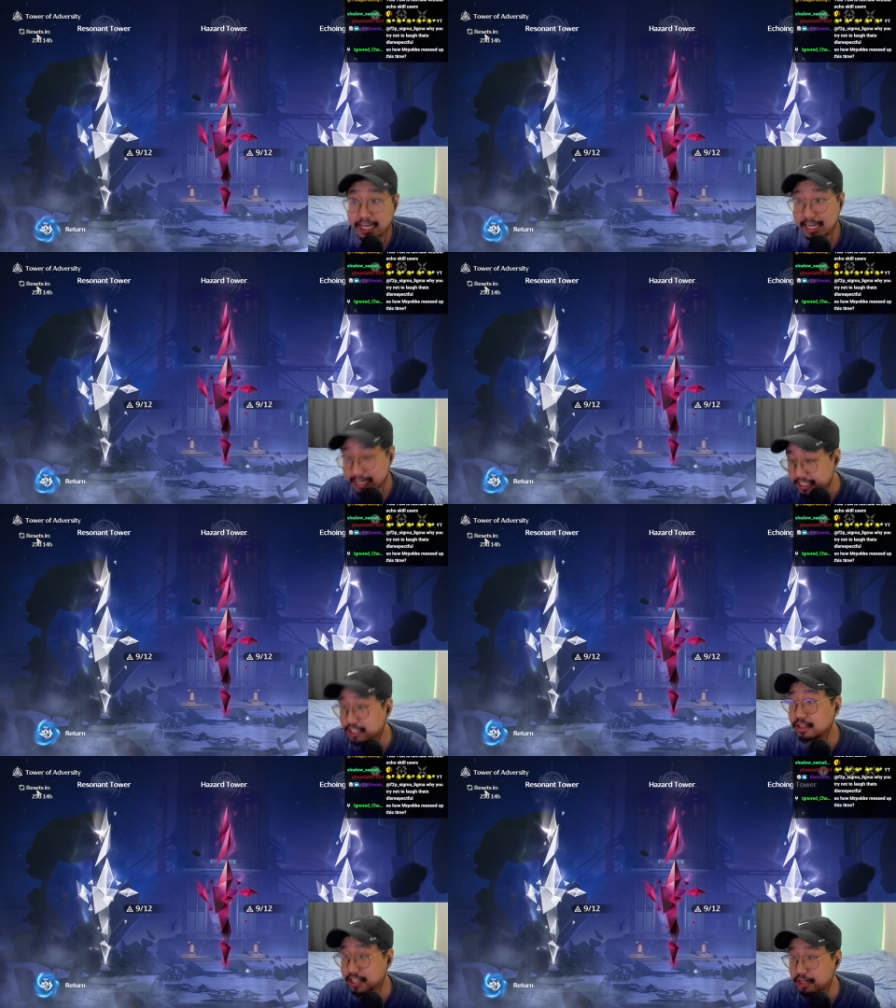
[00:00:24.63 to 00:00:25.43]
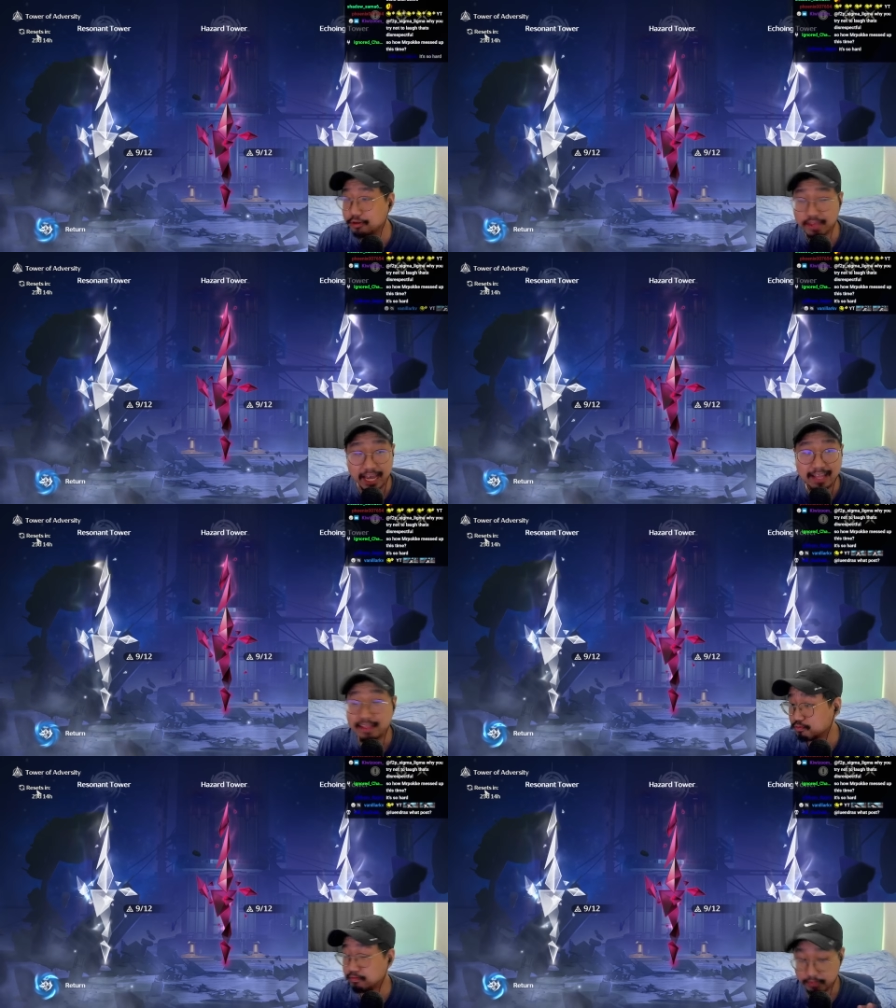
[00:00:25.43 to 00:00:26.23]
it's clear that
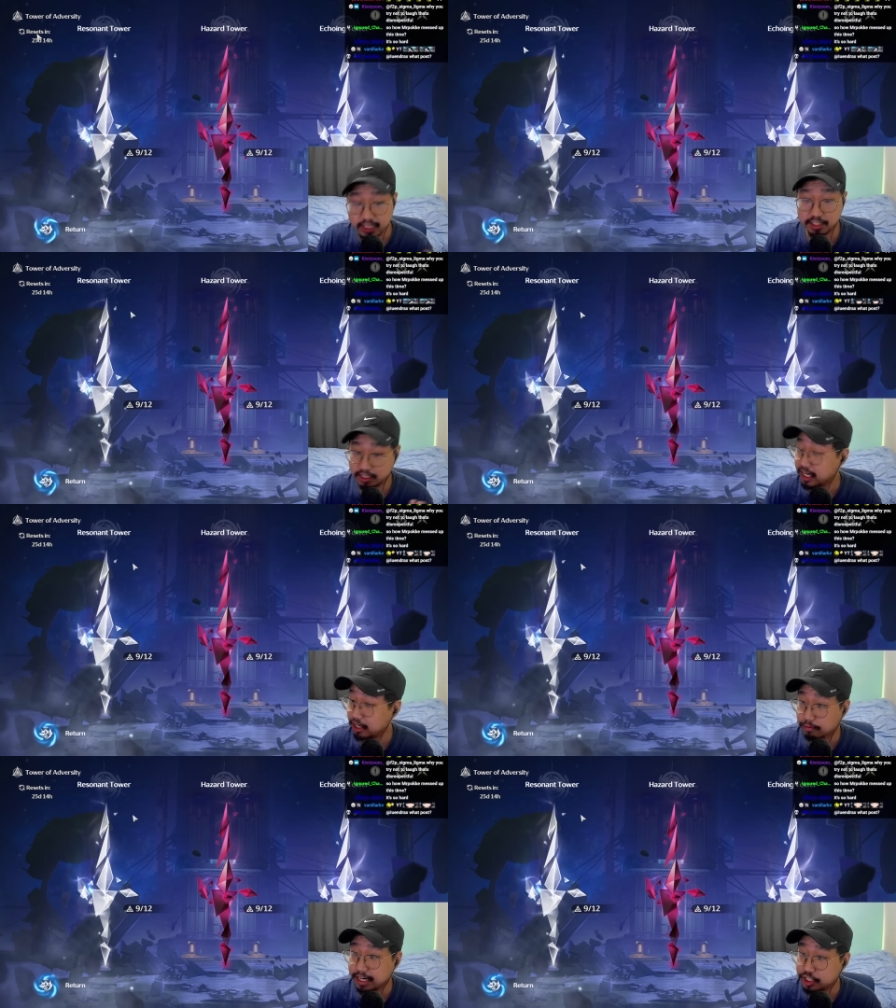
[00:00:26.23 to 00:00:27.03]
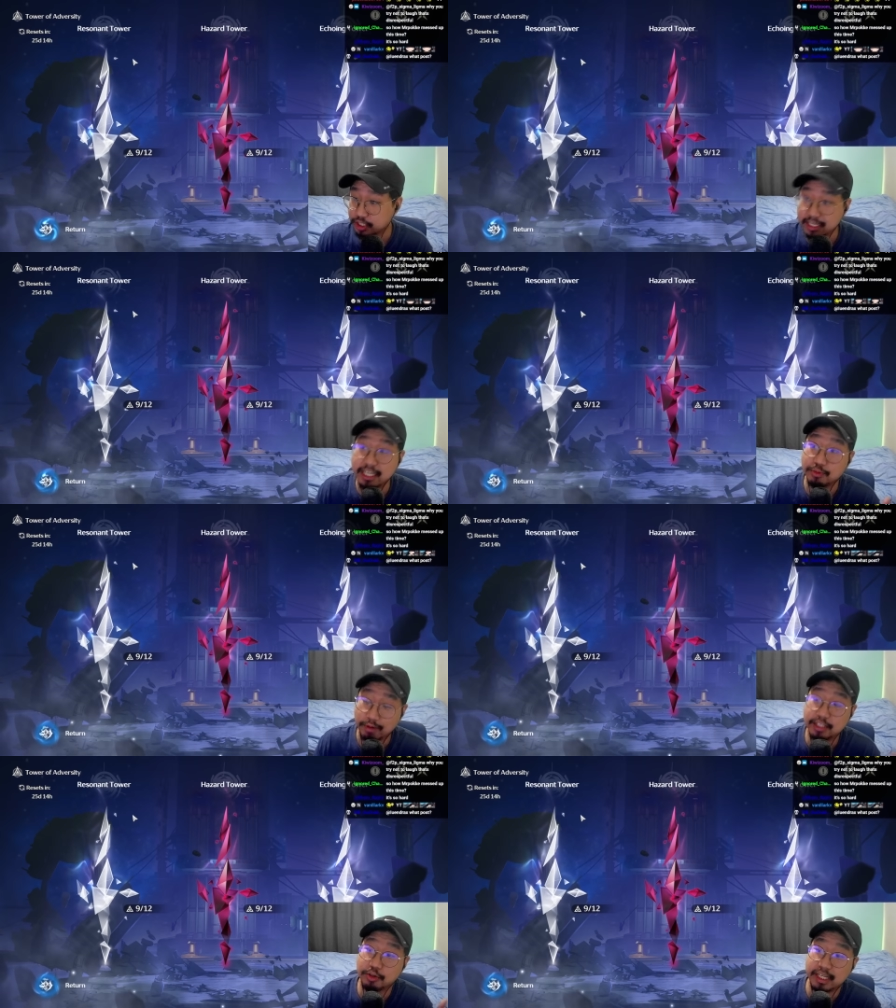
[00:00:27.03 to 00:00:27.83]
this iteration is
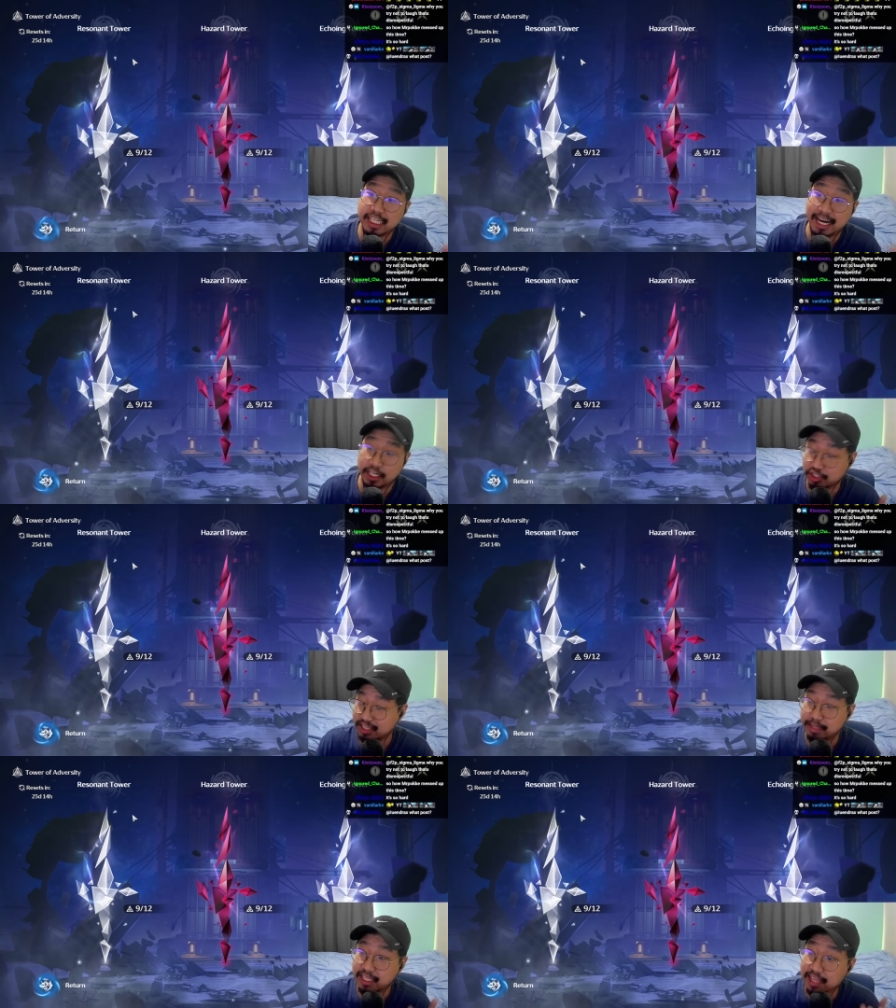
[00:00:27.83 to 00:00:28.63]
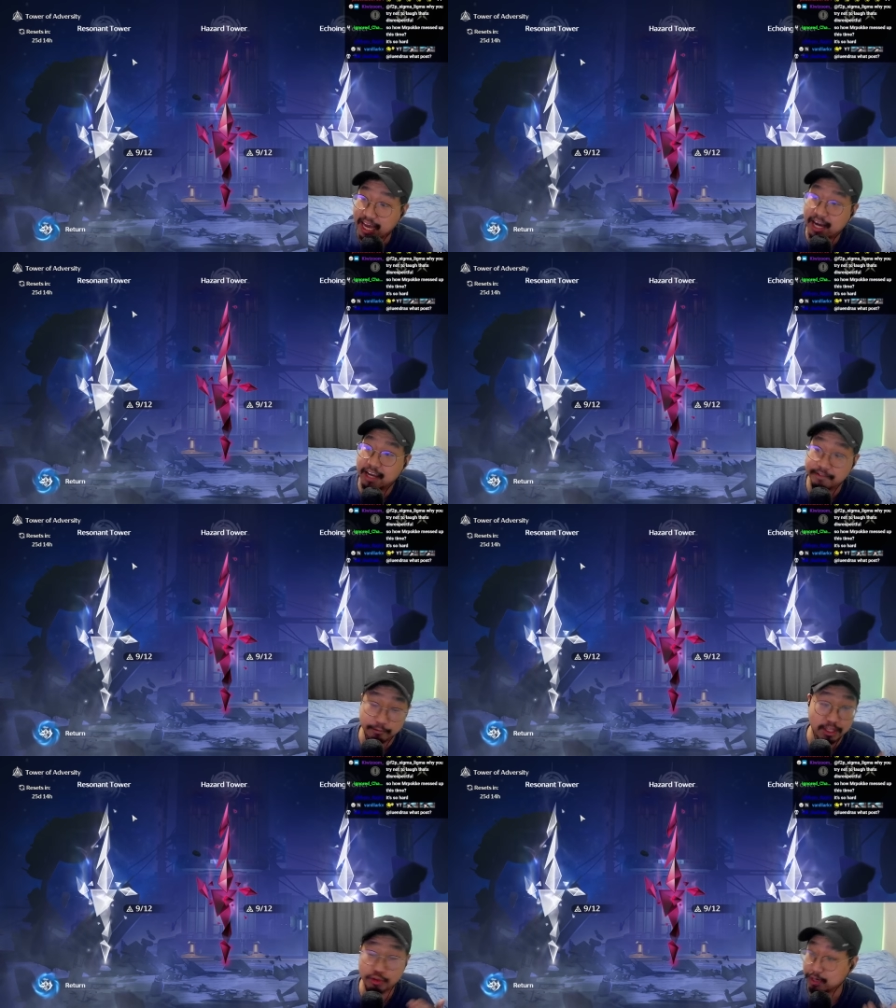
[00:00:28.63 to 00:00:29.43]
what's going to actually be live
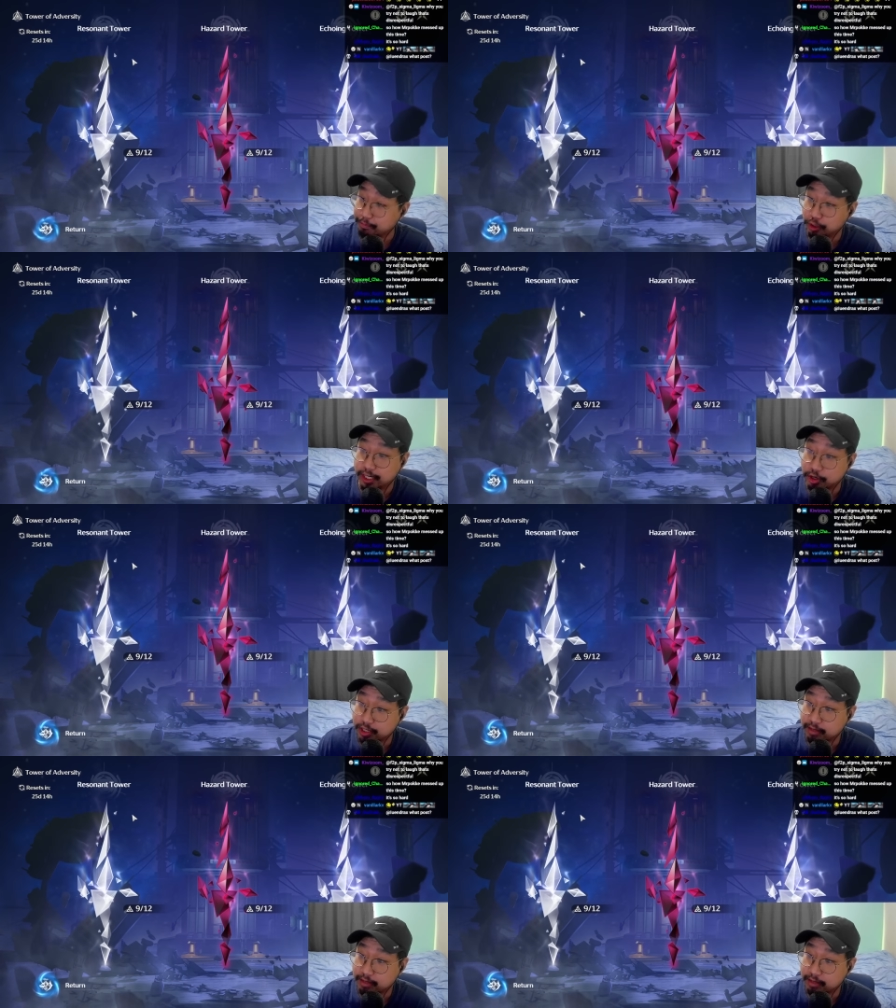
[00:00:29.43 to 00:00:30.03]
when 3.0 comes